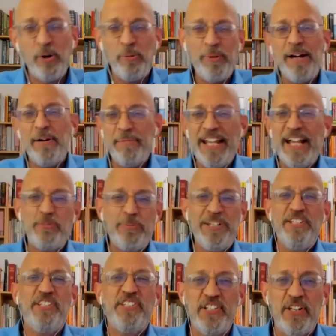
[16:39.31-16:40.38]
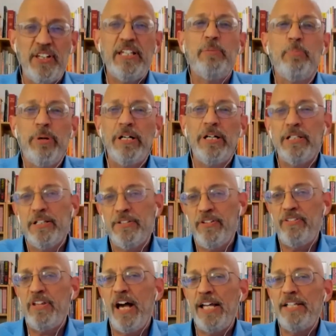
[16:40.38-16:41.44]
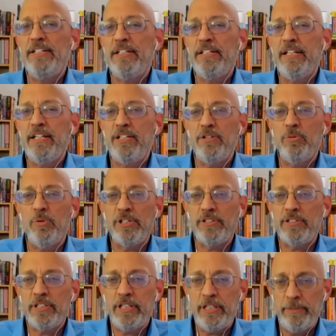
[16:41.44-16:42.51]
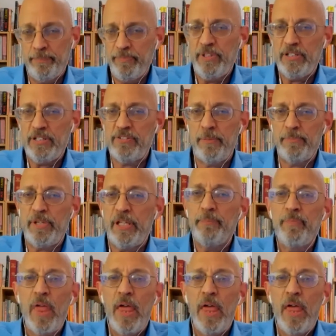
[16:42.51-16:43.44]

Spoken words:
but I mean, that's being silly, but it's the idea that you want to get something.